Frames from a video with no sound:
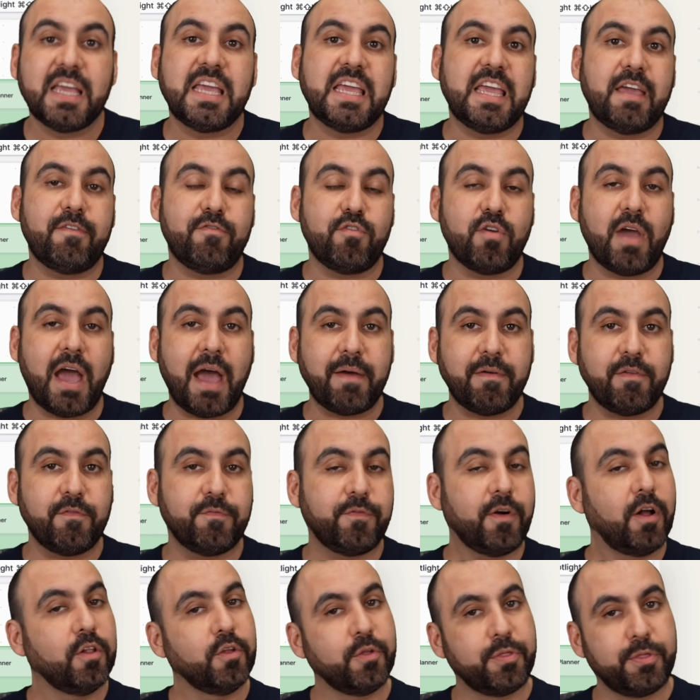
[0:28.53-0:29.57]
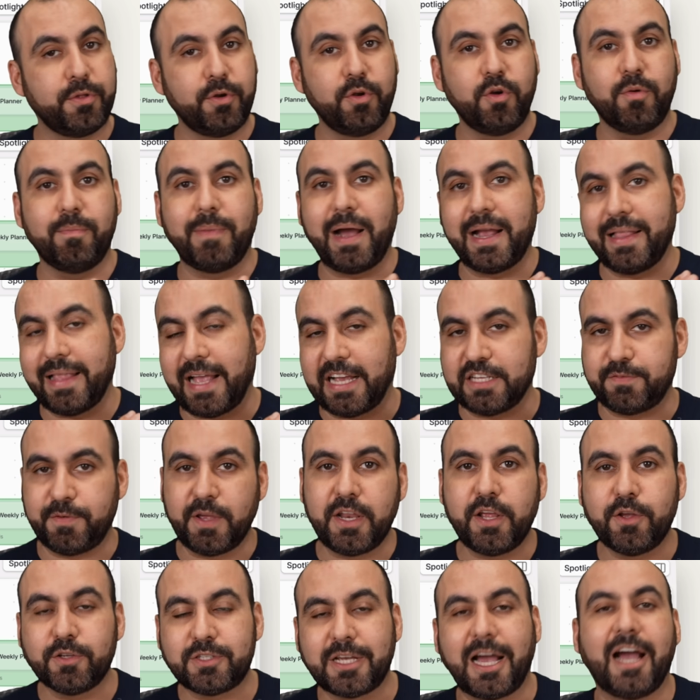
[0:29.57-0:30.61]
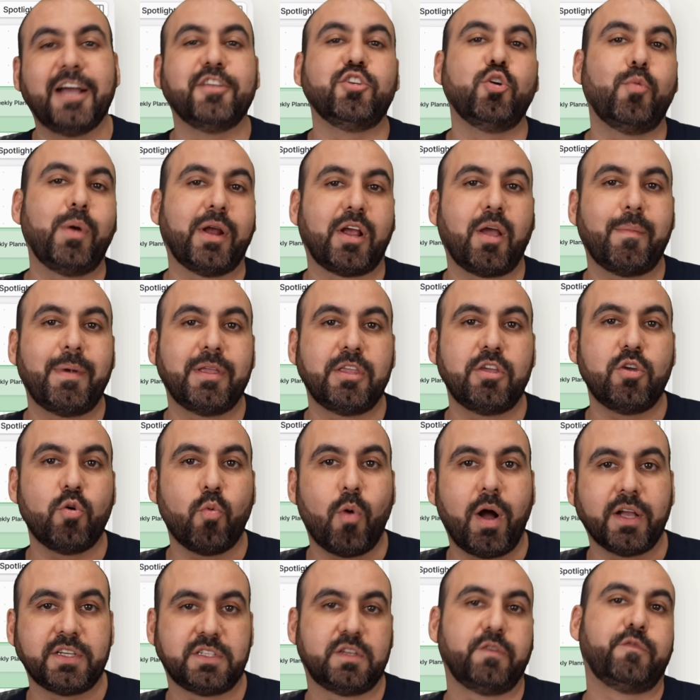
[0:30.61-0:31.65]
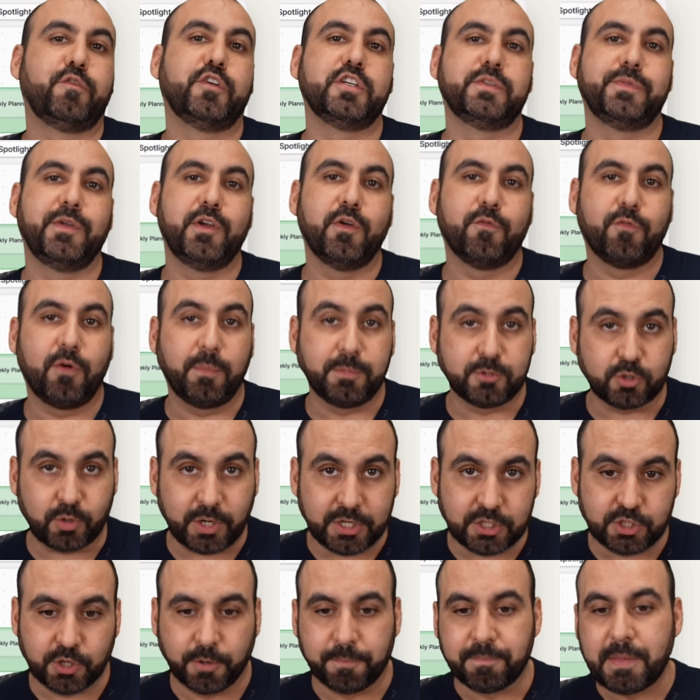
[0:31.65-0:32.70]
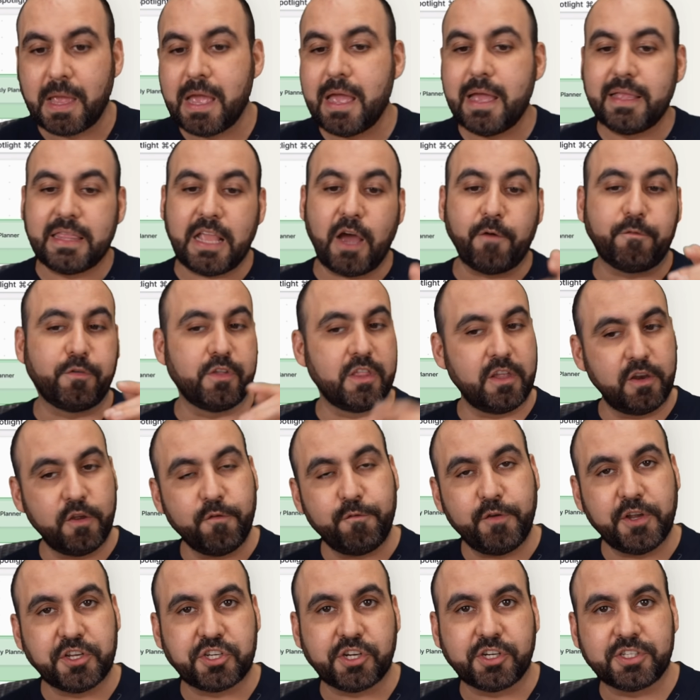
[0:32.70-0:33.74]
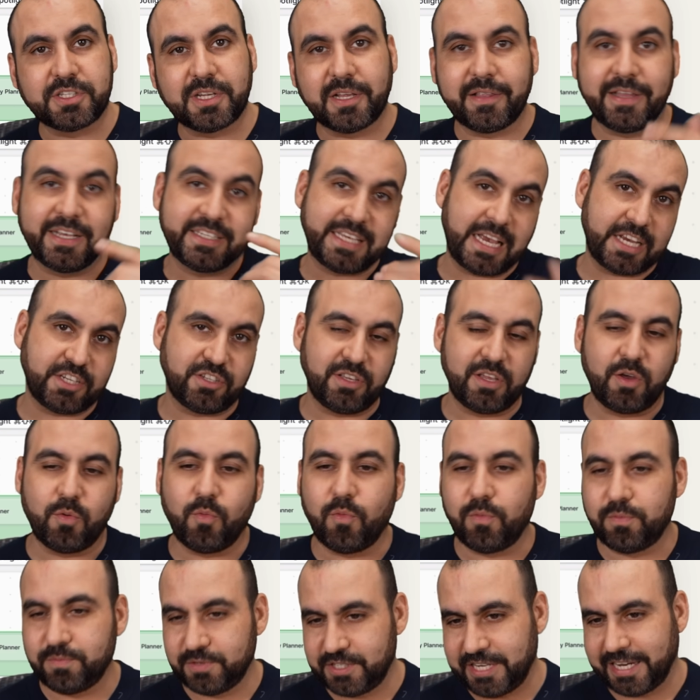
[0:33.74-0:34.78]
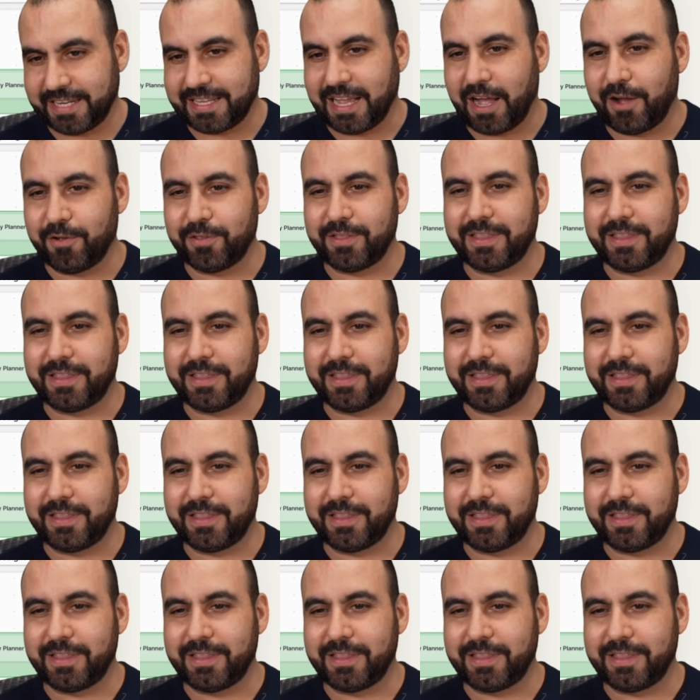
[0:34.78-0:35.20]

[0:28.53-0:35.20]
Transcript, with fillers: If you haven't followed through my last videos, I do recommend that you watch the first video from Scrintal. Now for the new features, let's actually check out